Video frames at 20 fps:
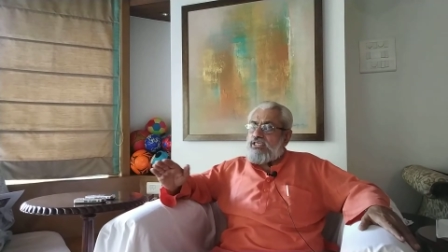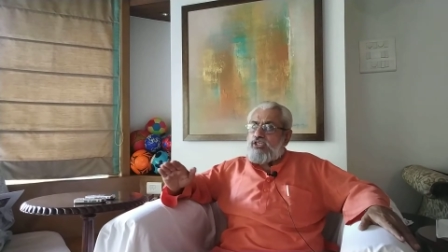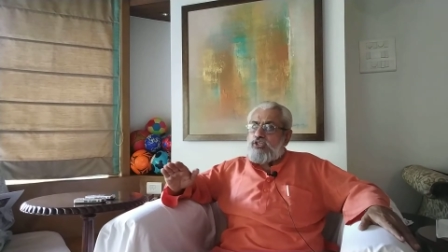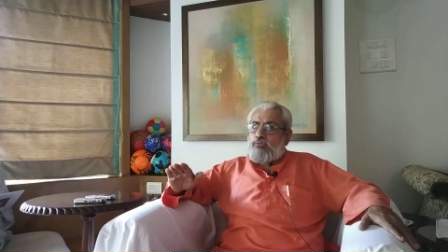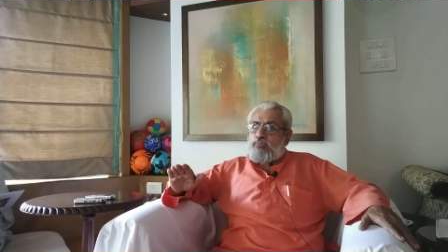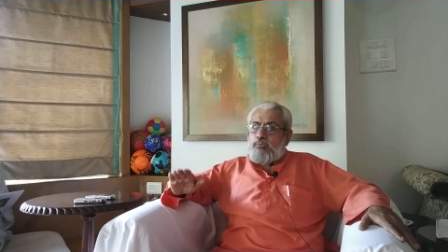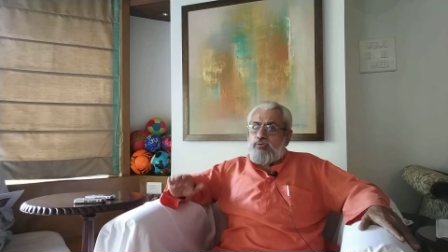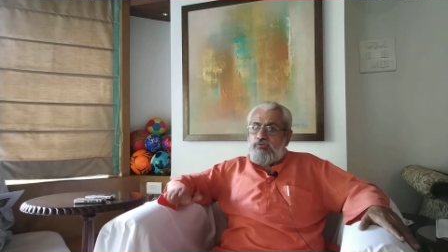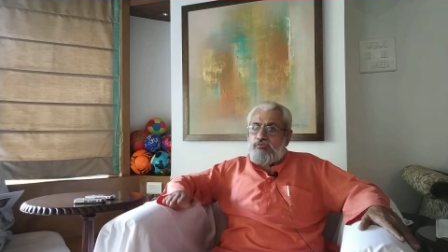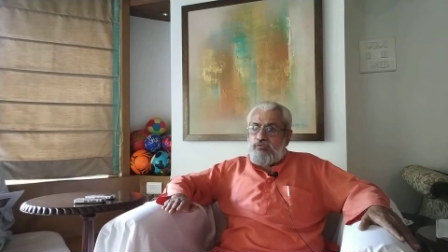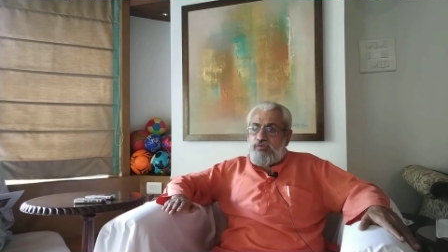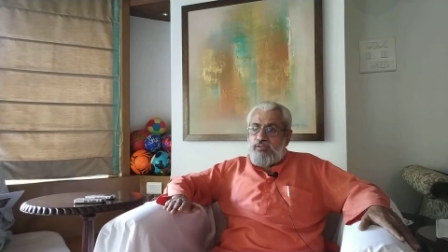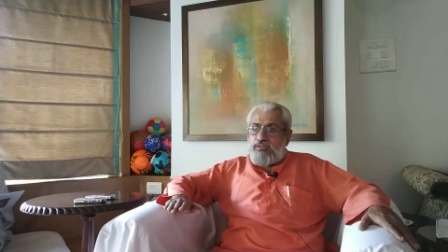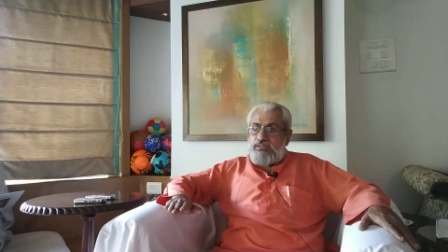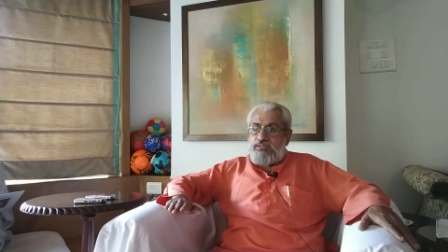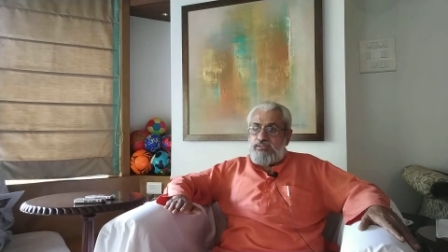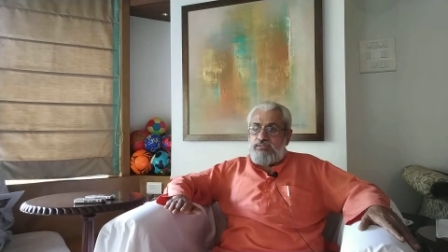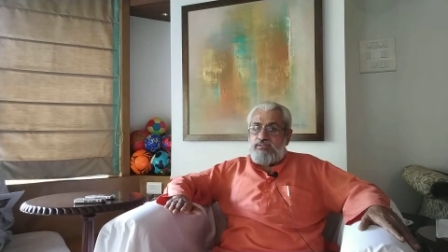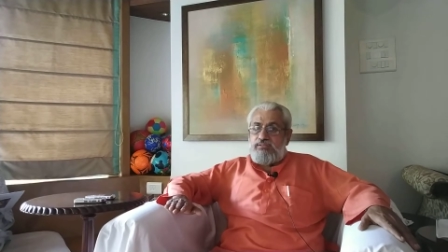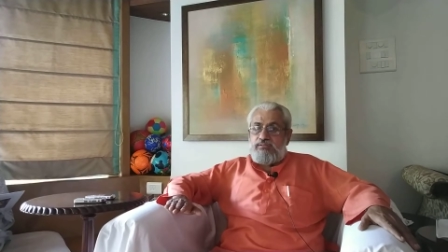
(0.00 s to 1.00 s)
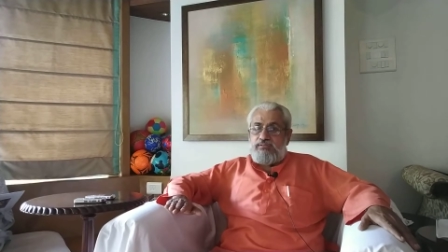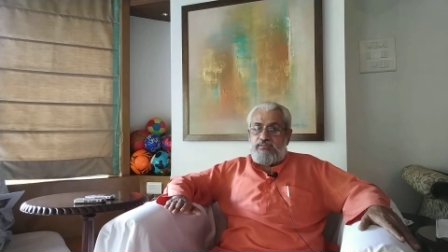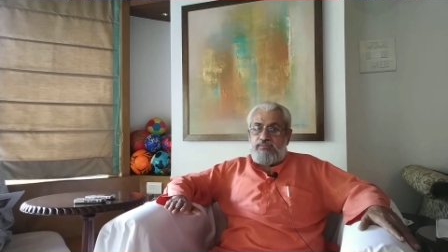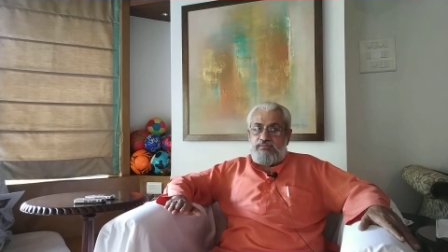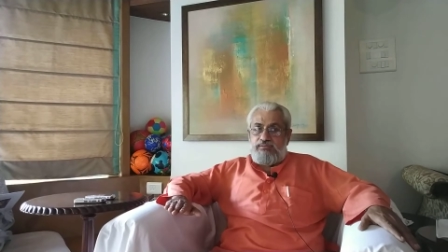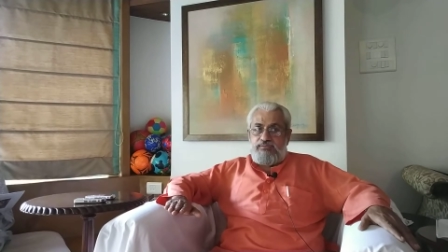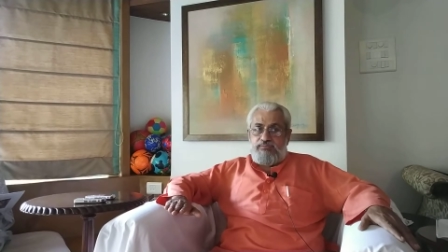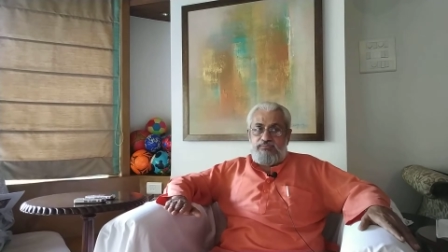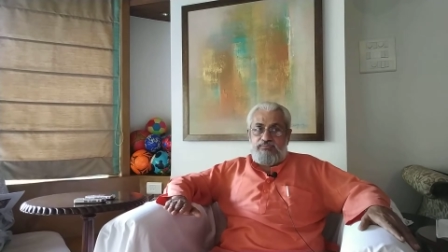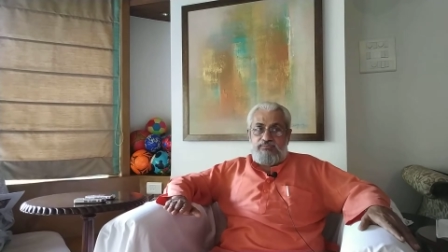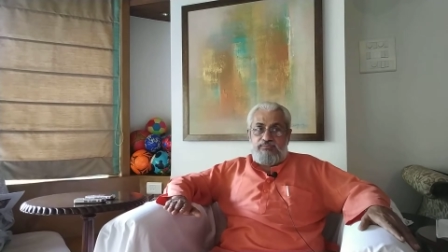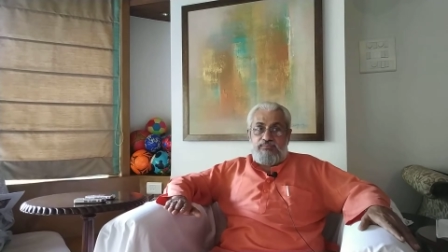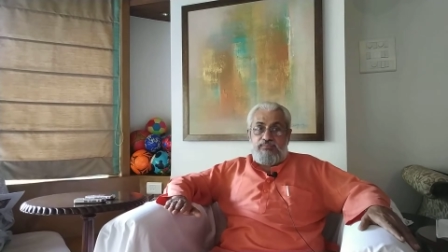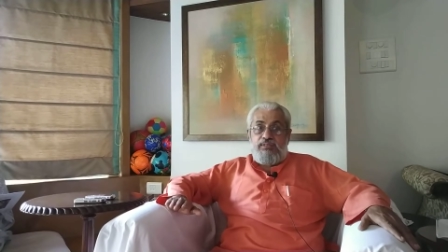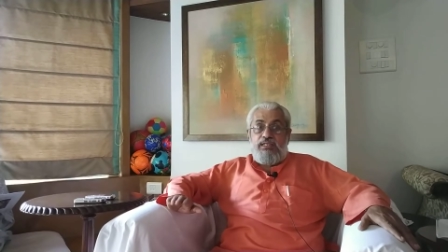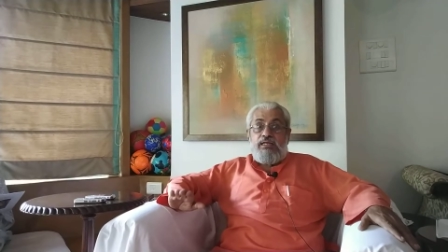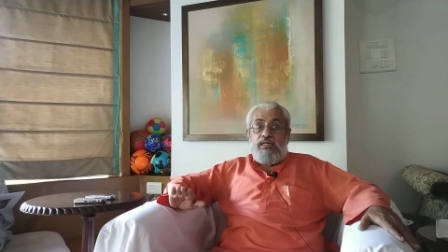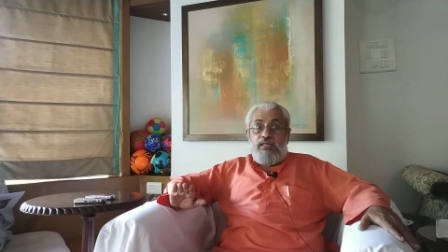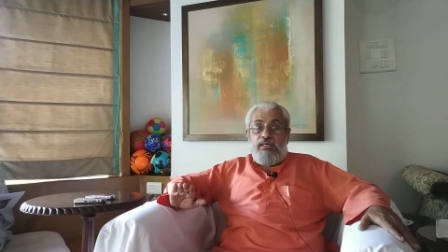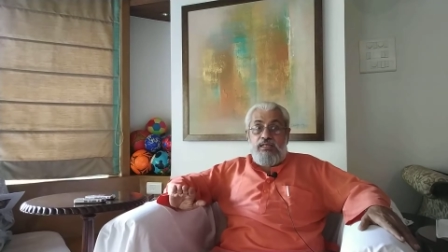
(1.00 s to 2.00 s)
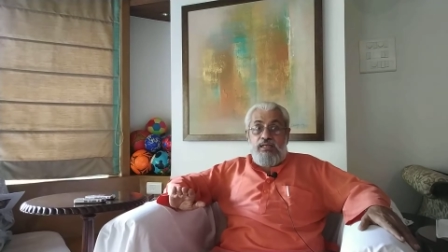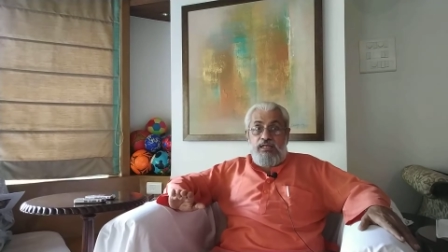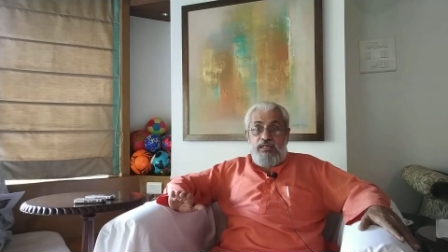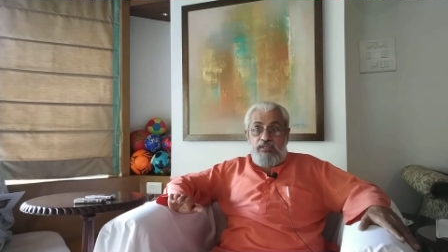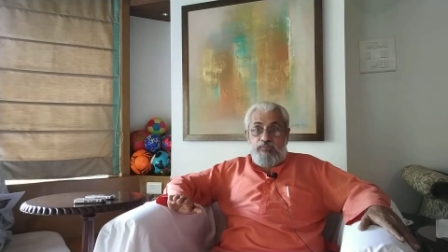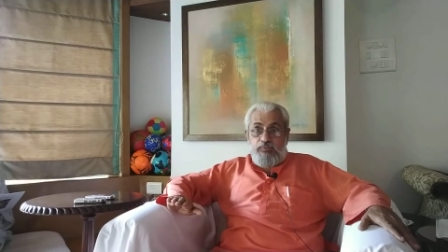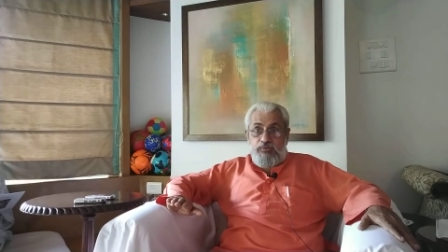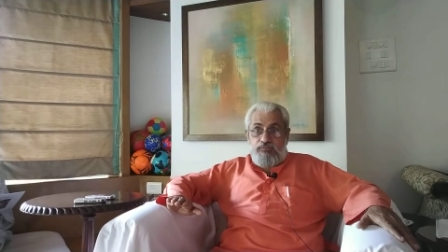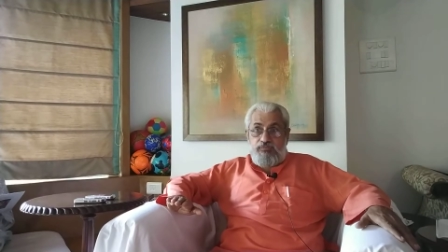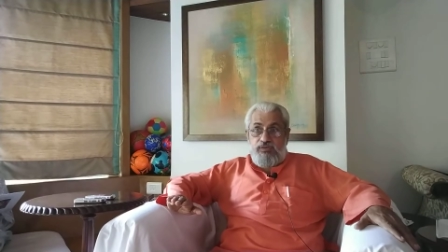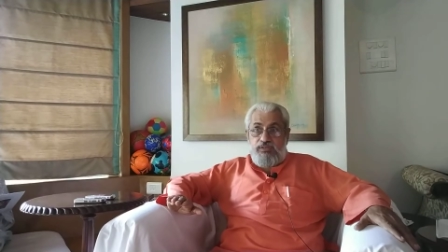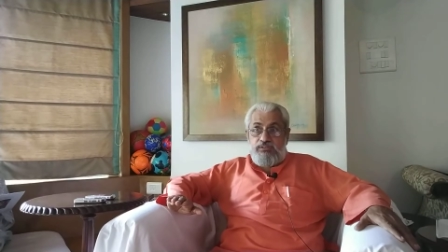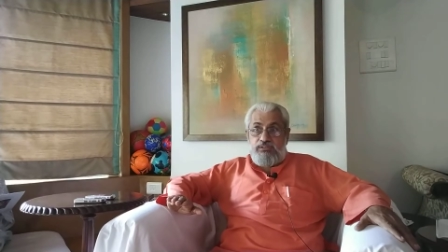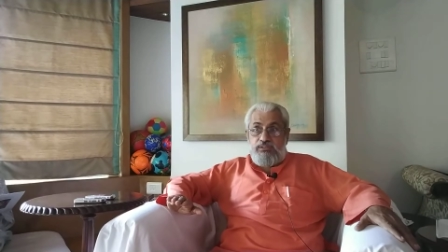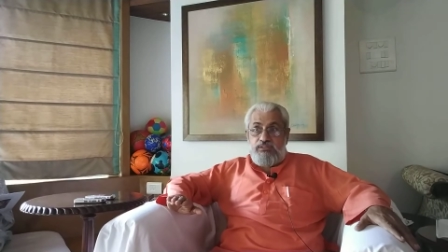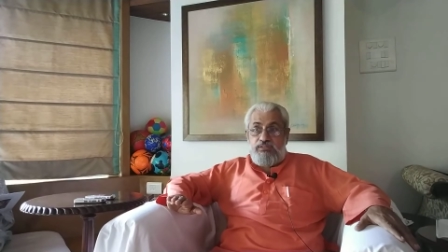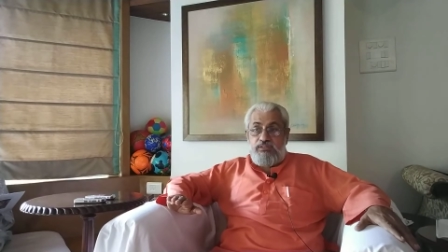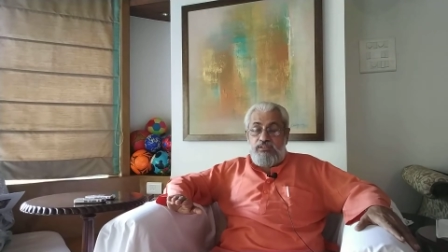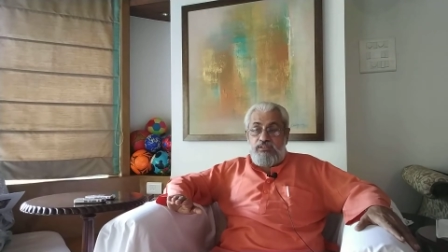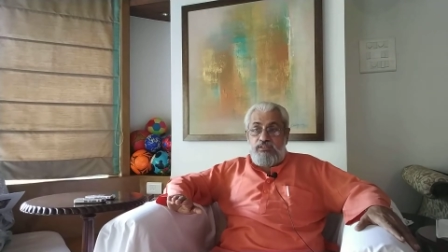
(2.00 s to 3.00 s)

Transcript: into preferences really preferences